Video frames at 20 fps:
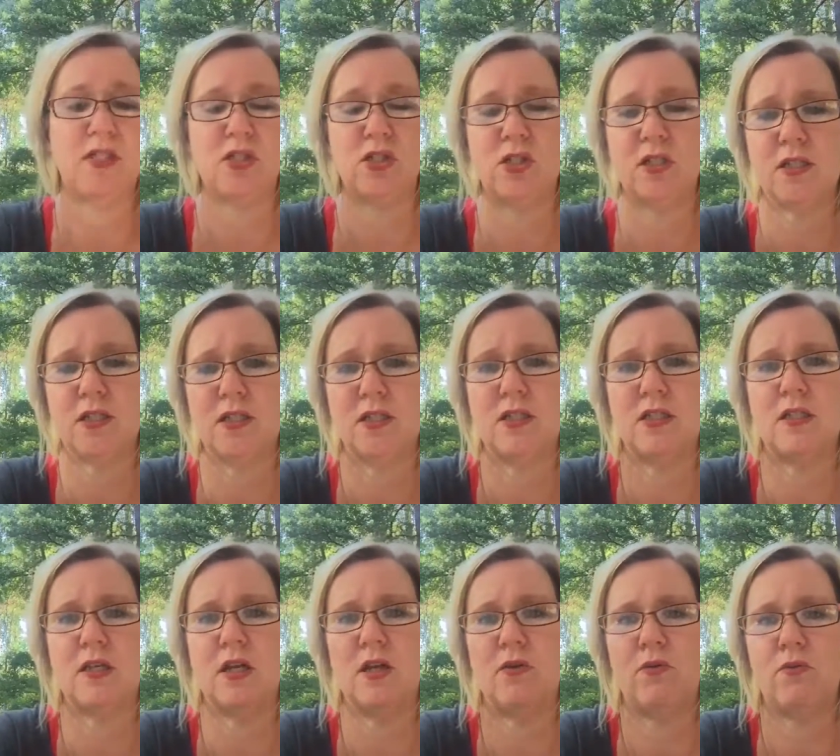it's just
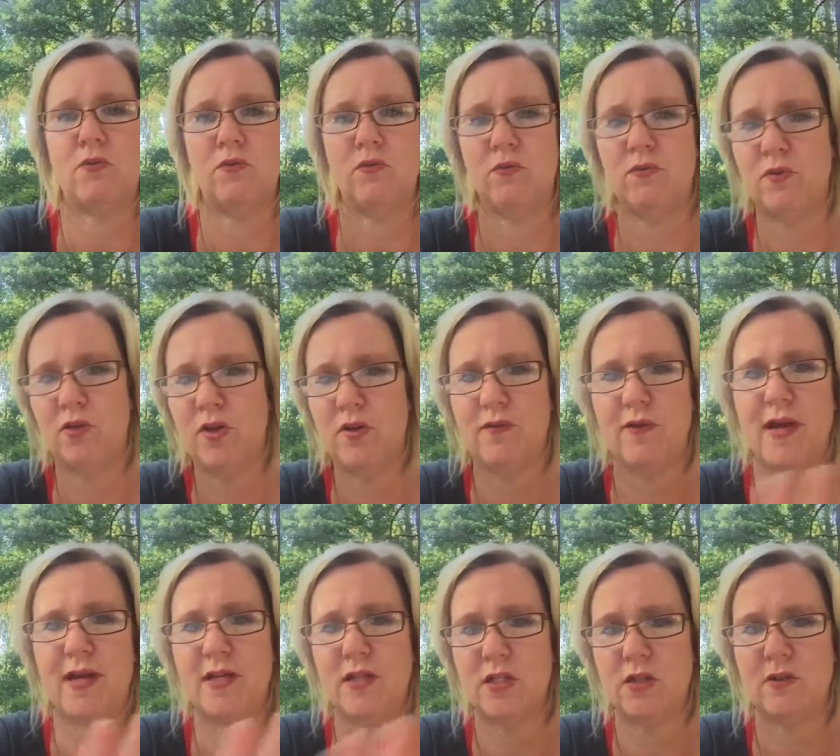you've
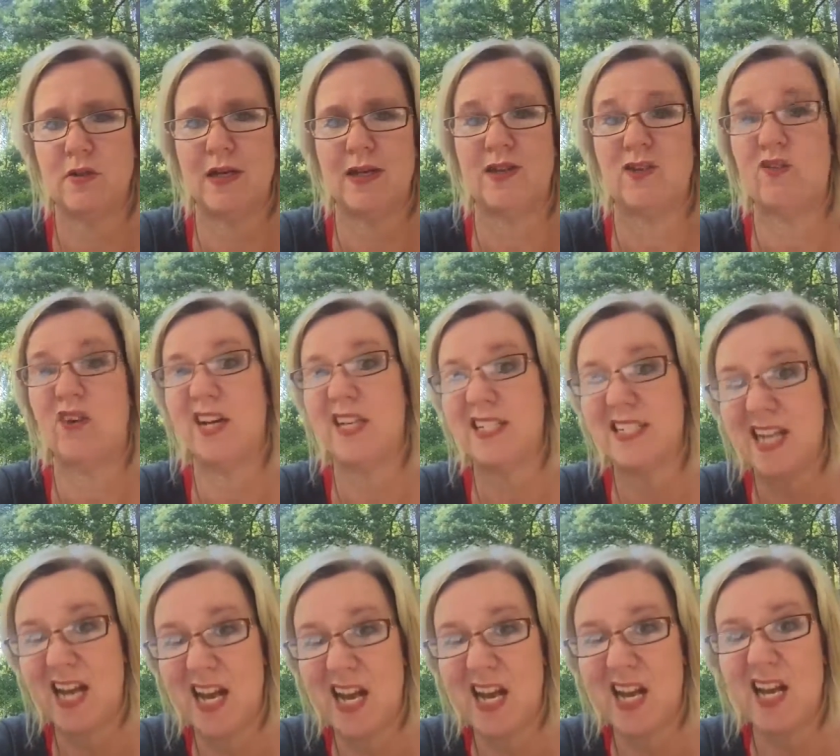got to do it at the right
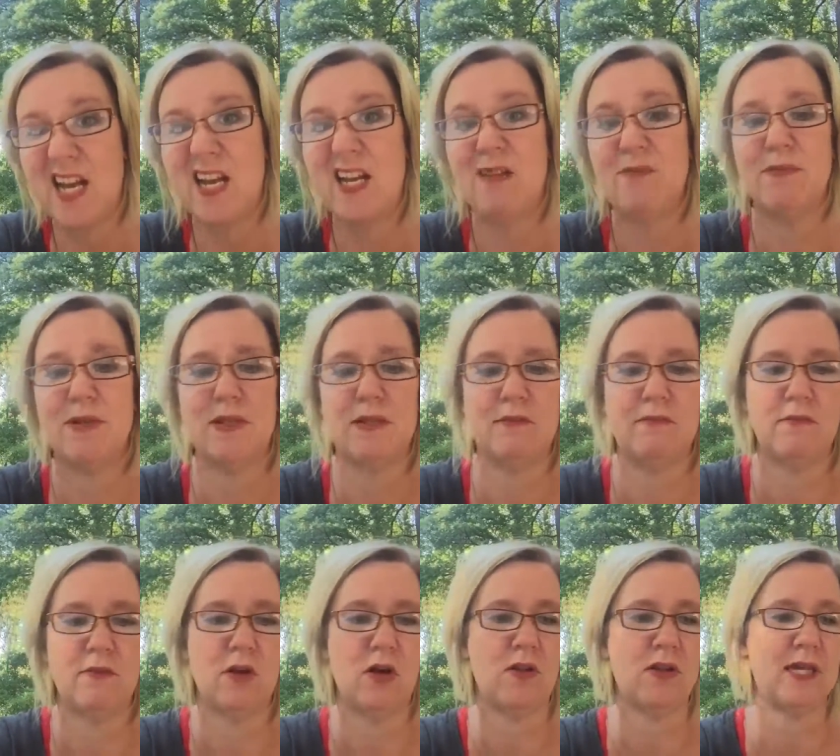time and
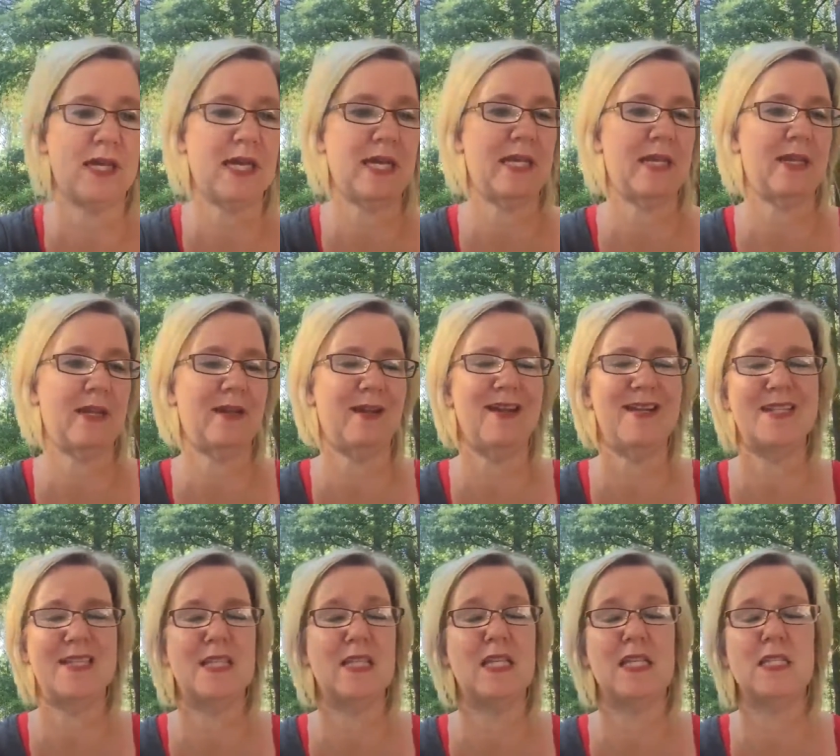all that kind of thing.
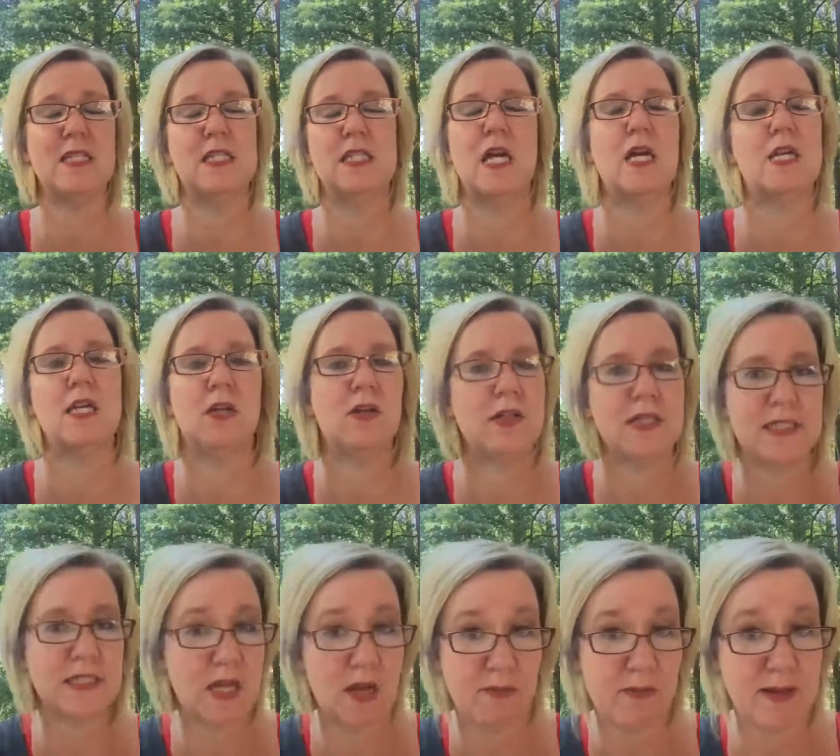It, this is not nearly
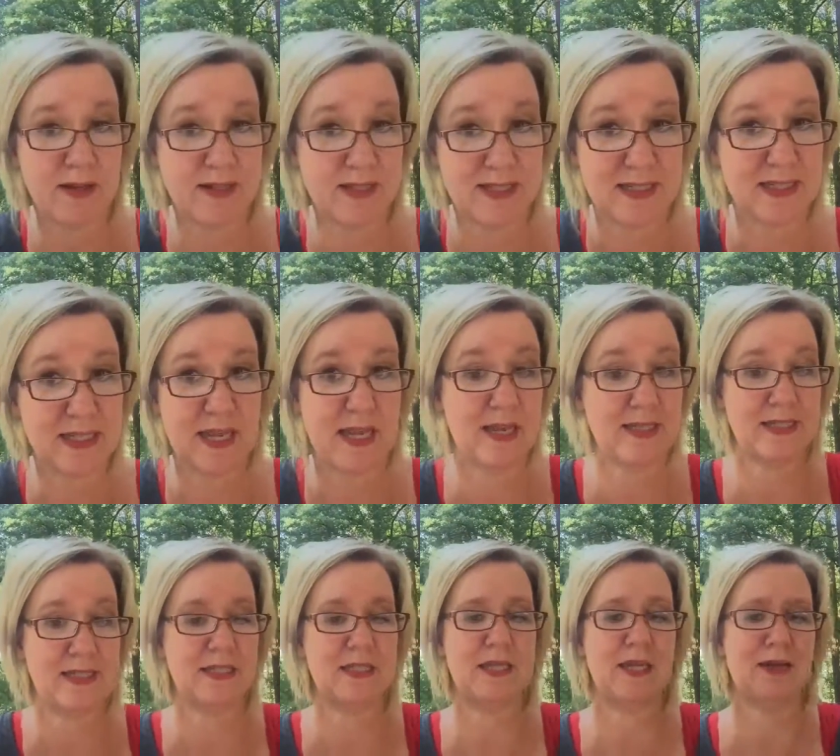as healthy
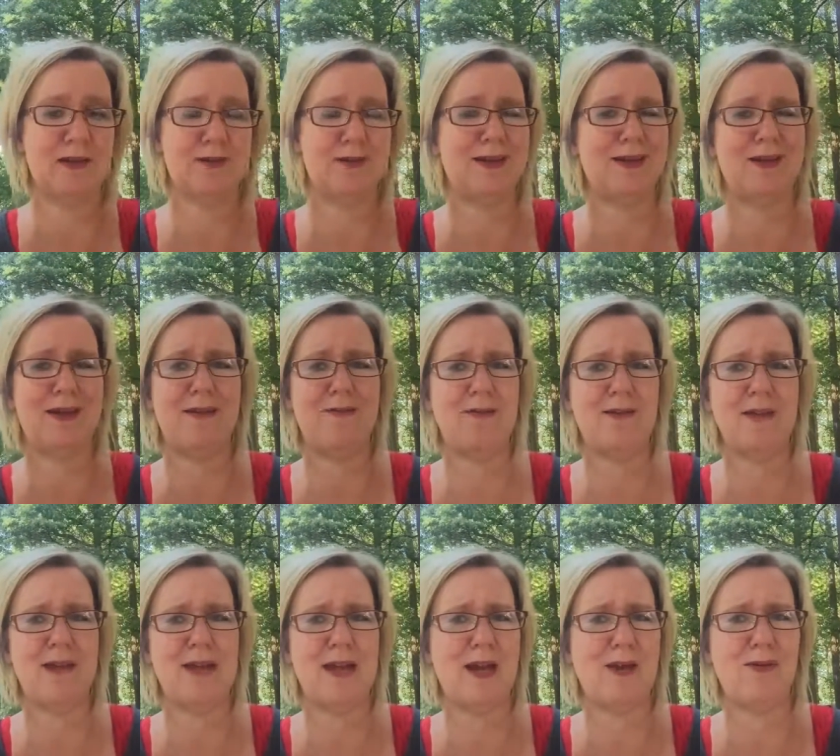as, it sounds. Like I feel
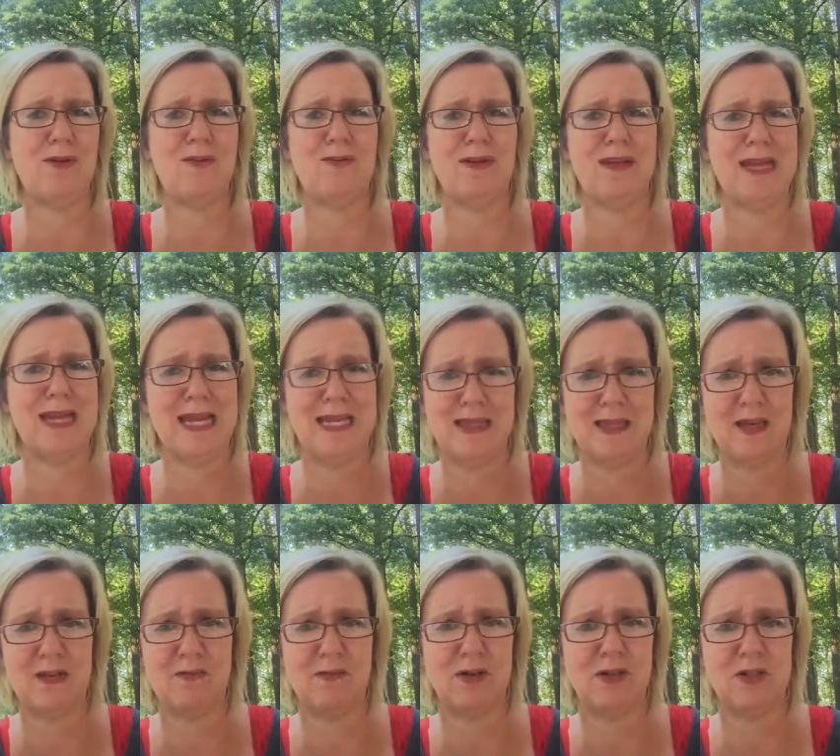like I don't even eat
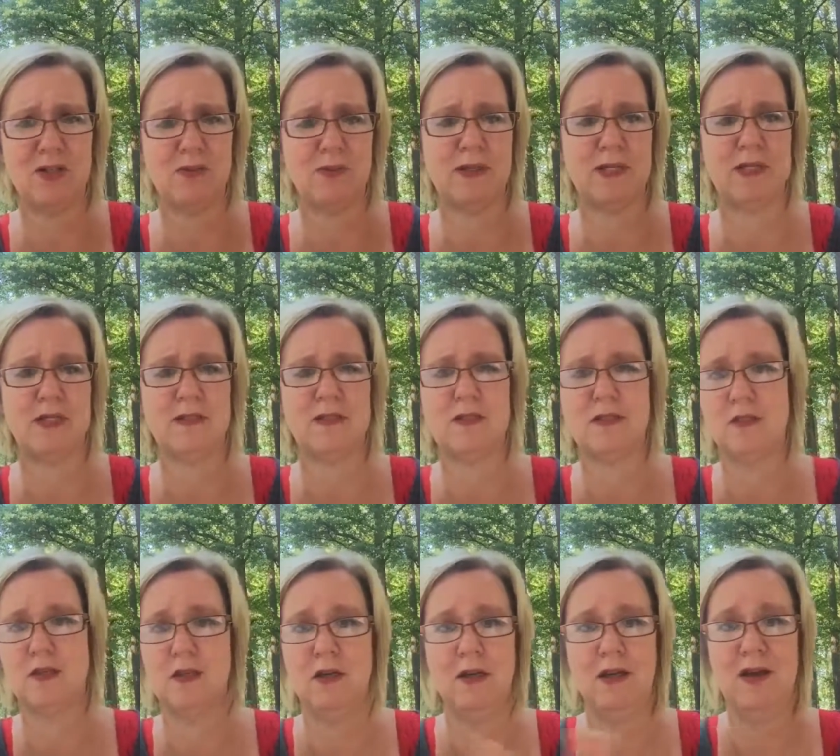that much because
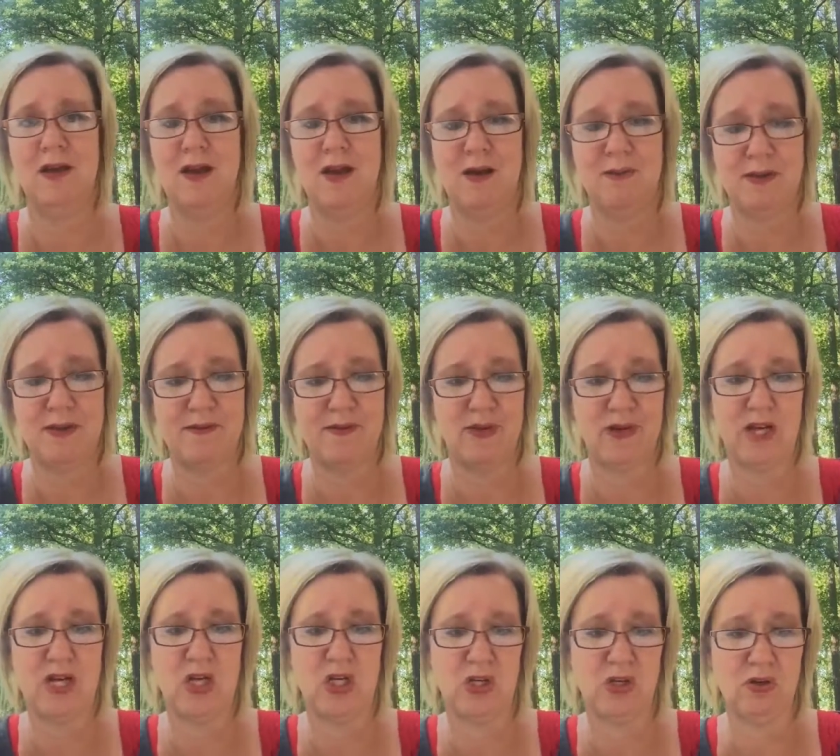I'm not very
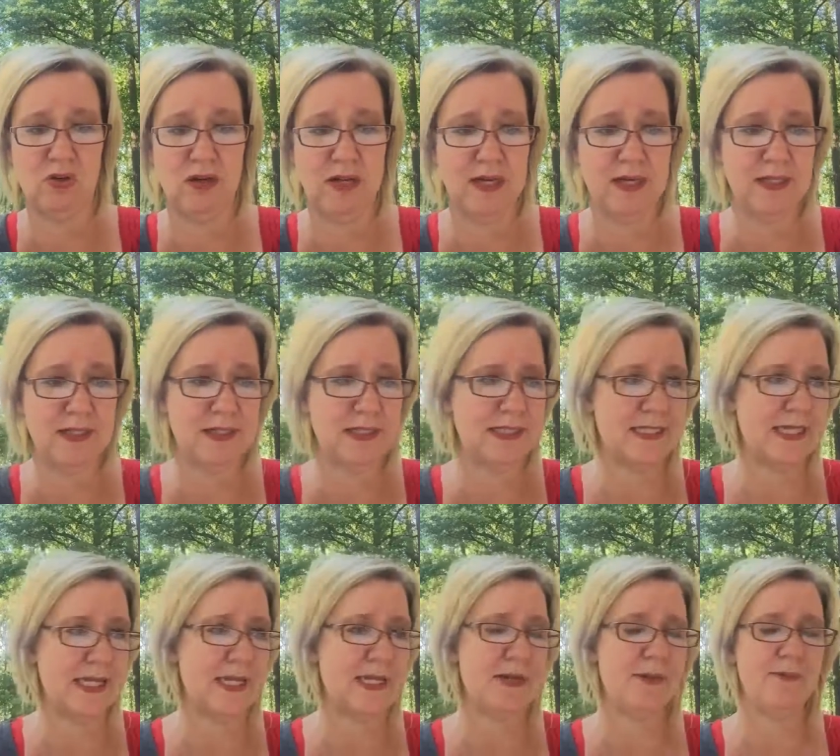hungry.
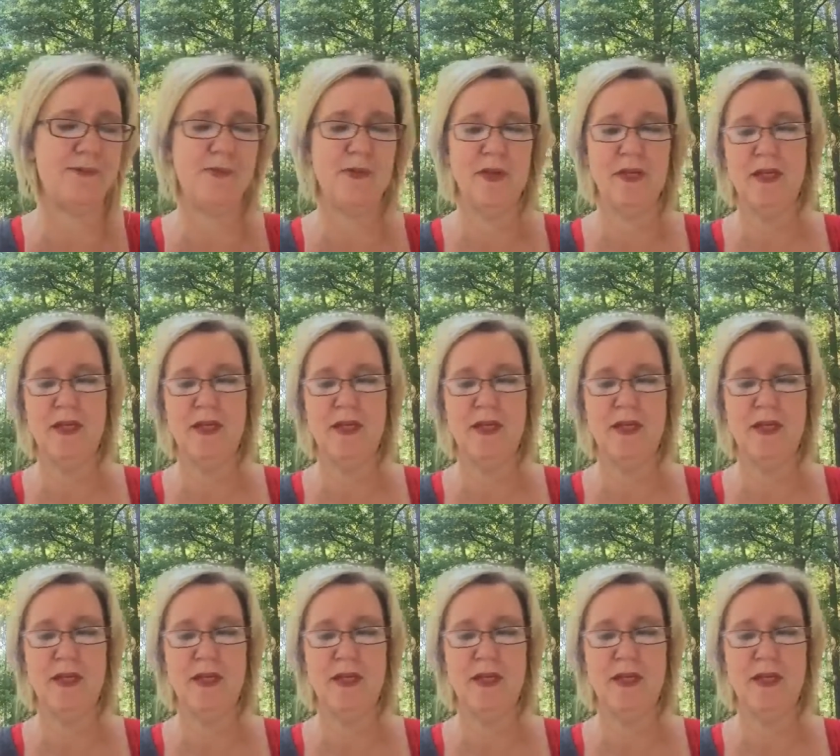So